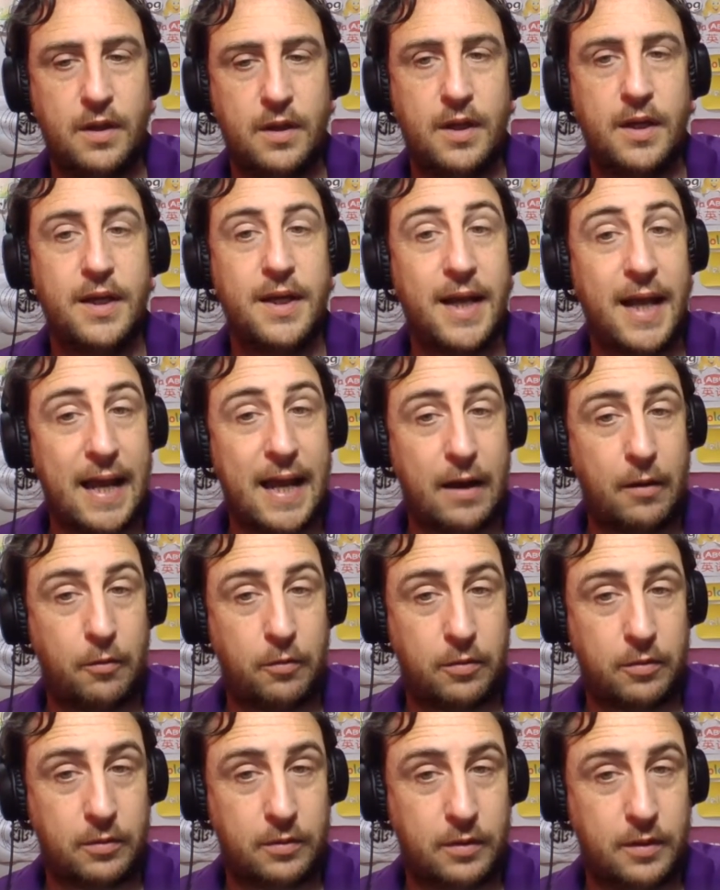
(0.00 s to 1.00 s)
Now
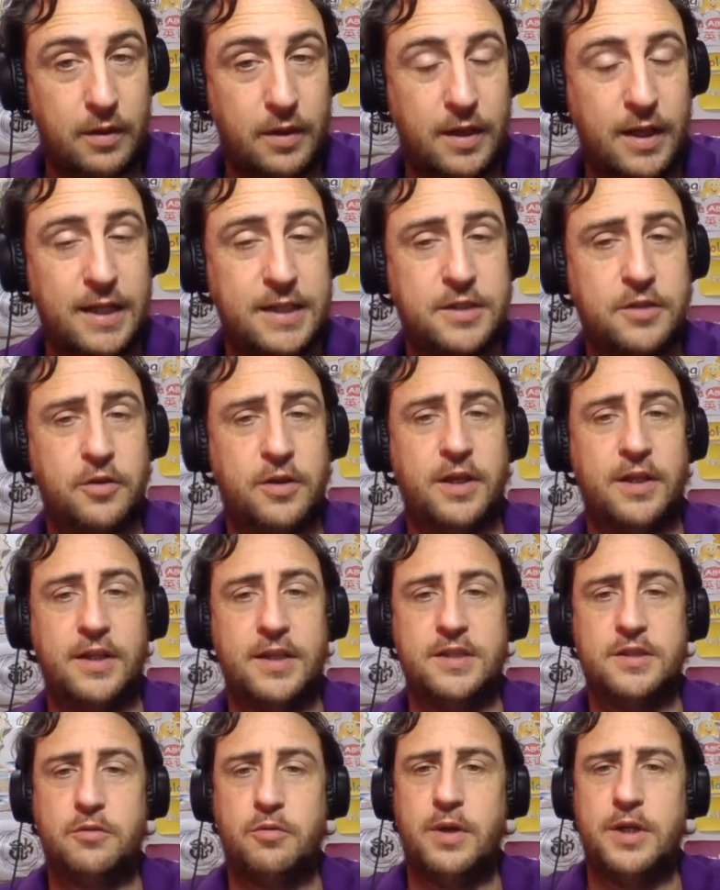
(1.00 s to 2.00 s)
let's look at
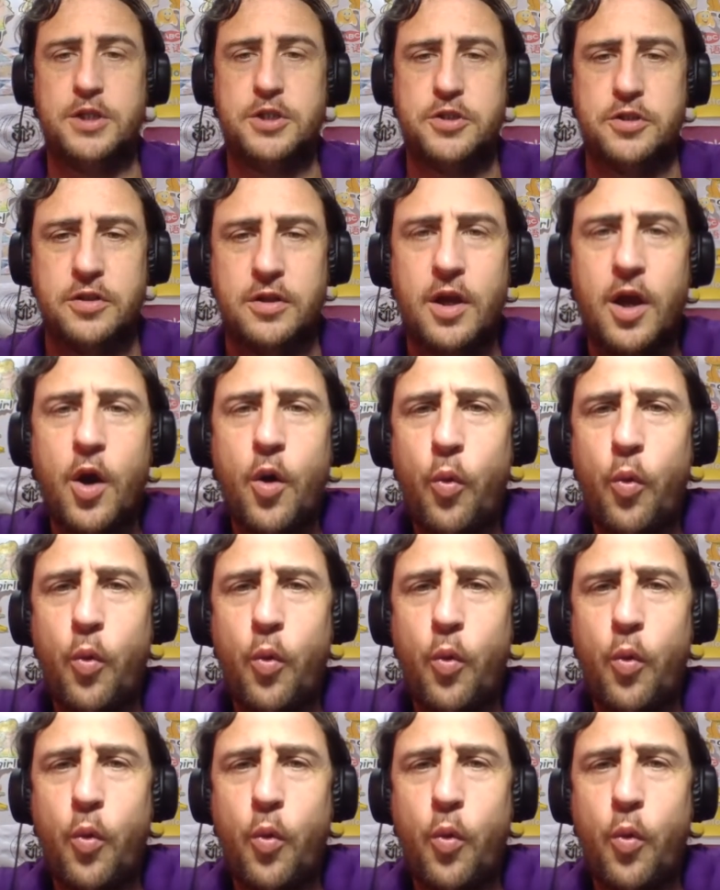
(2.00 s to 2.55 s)
this question.